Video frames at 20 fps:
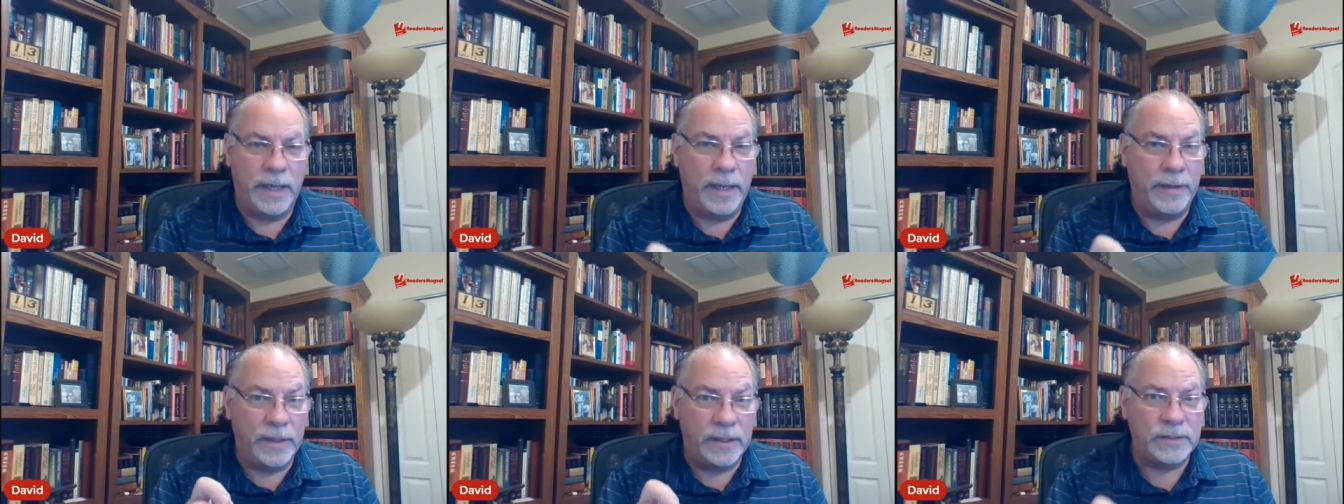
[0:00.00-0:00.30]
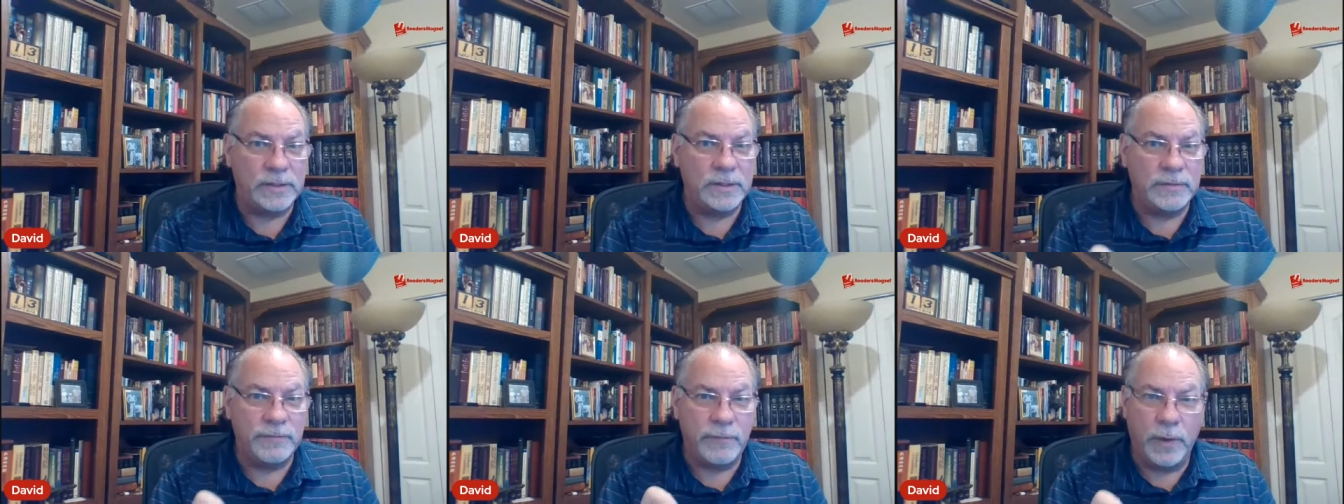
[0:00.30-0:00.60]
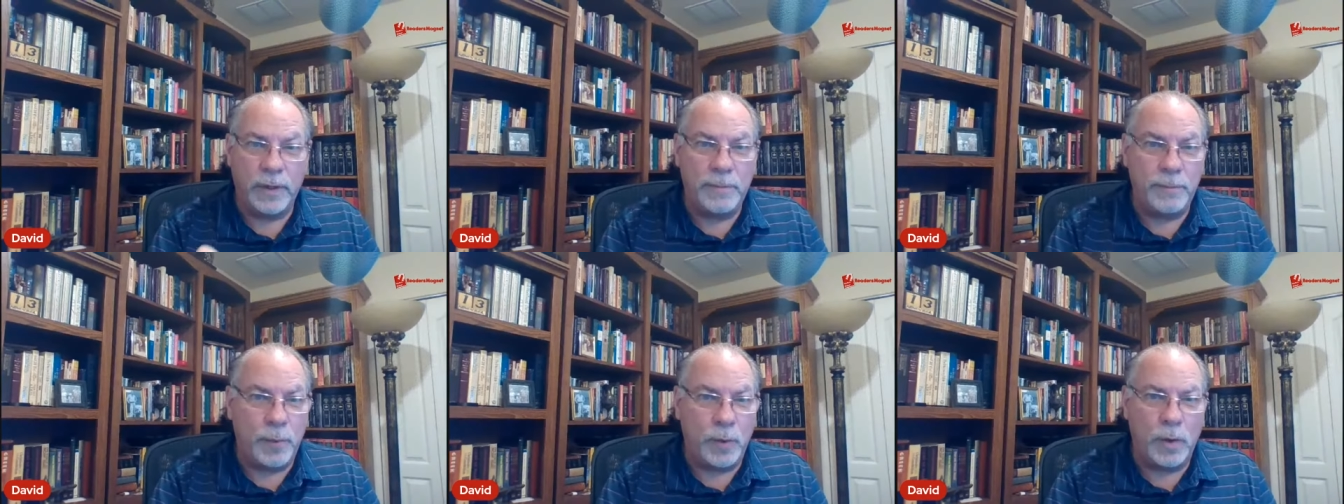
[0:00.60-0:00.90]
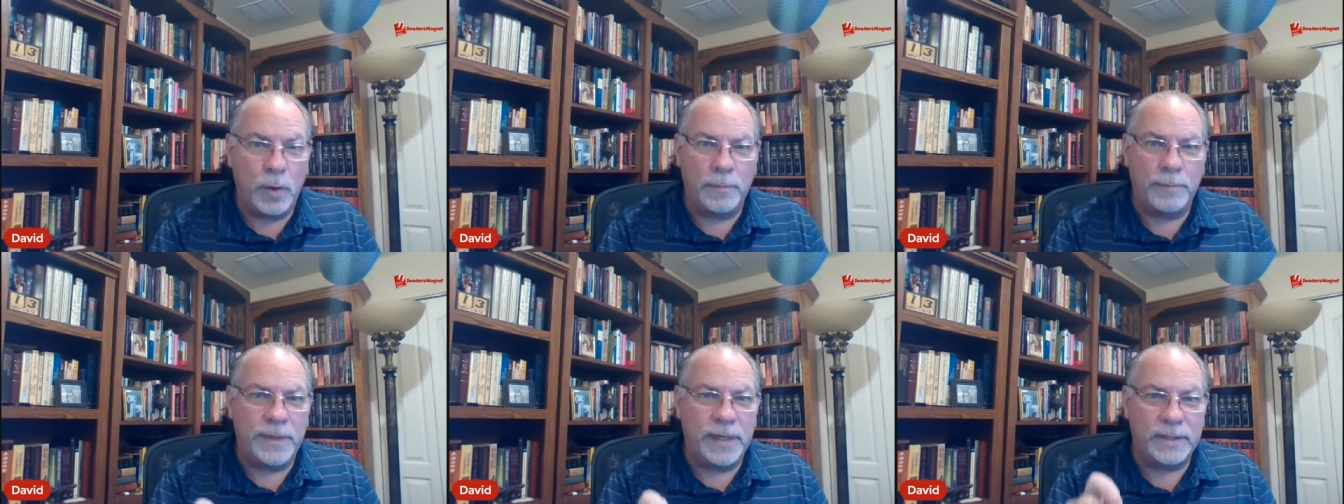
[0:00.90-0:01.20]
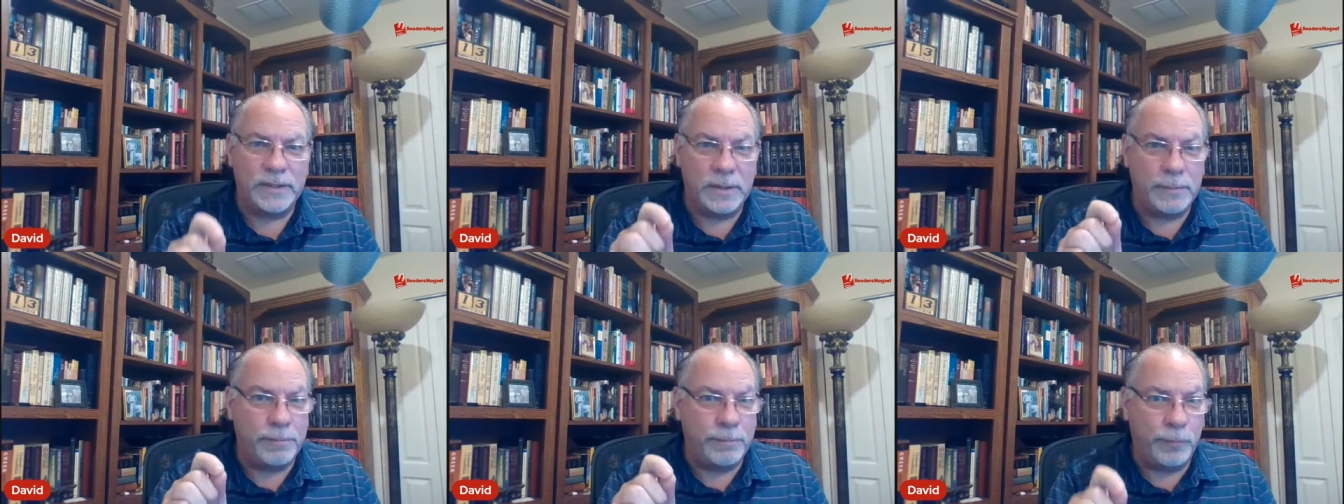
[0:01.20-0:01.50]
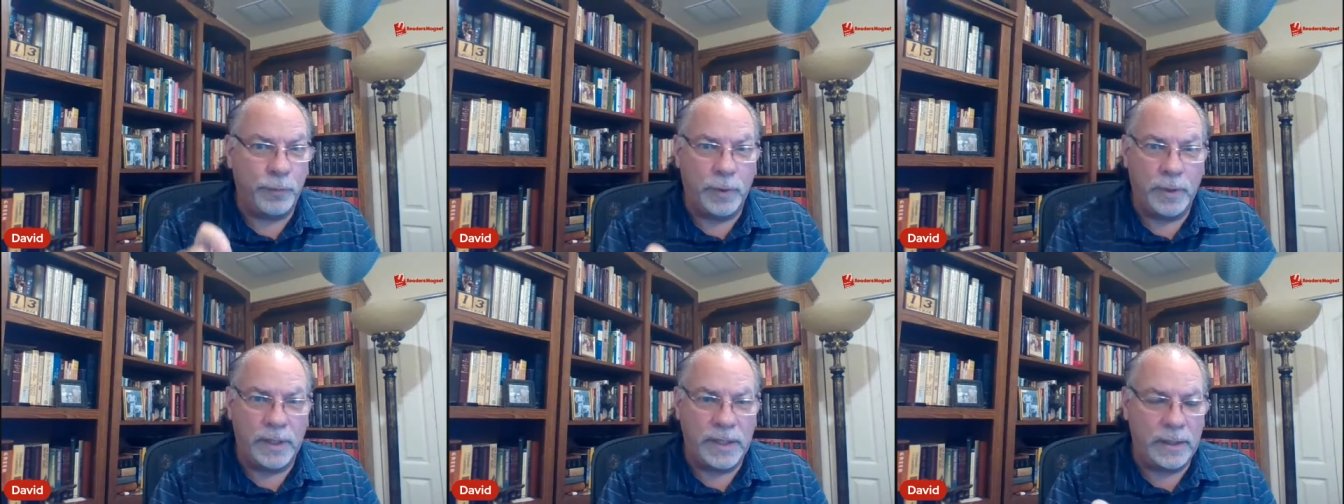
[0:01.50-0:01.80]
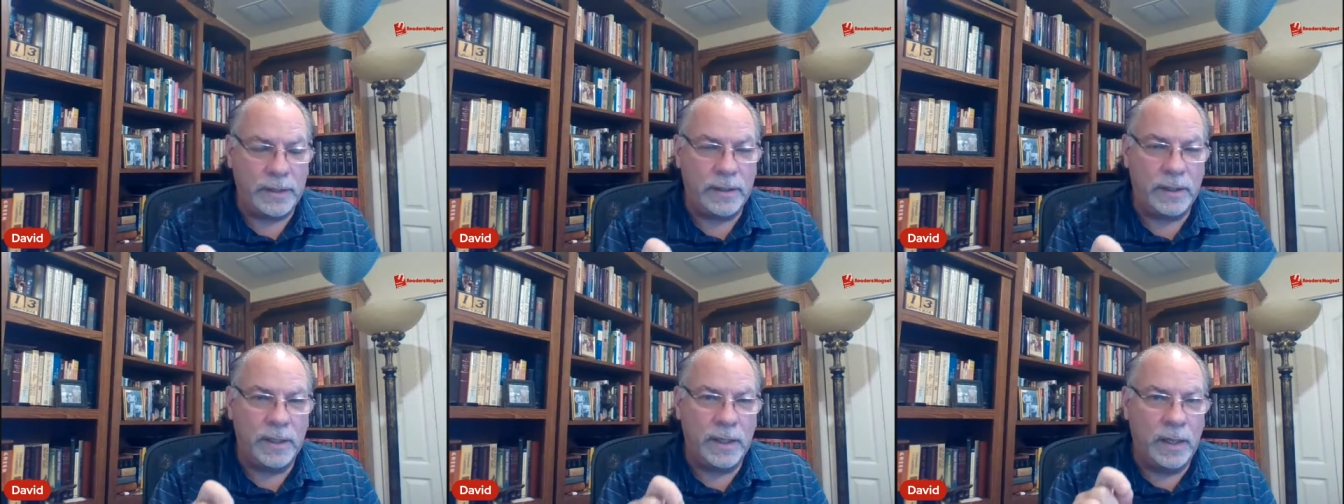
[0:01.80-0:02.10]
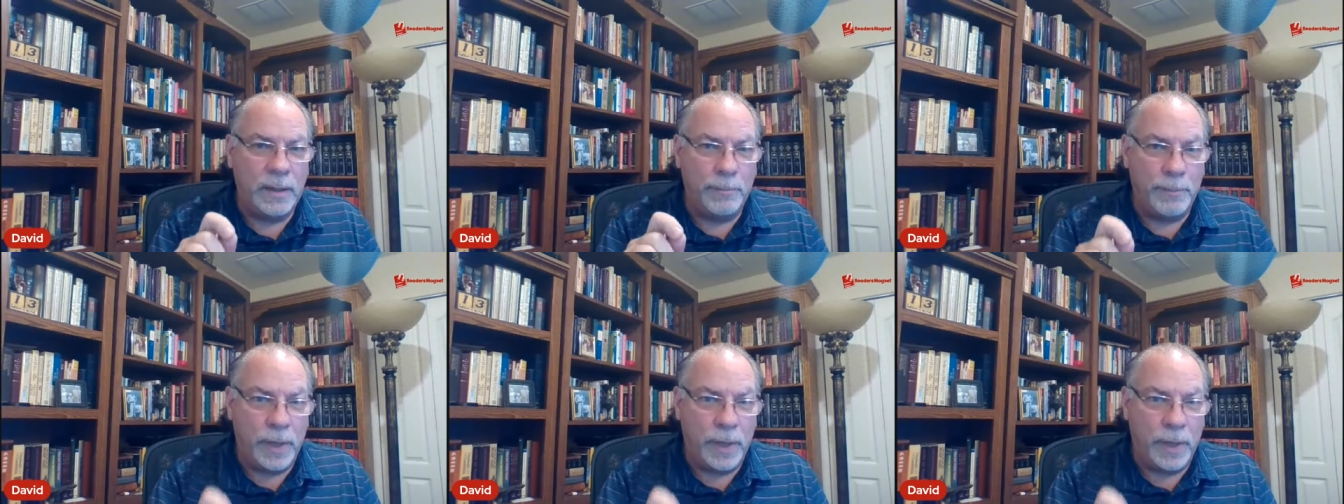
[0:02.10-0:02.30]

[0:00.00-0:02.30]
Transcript: And this is very important because he, he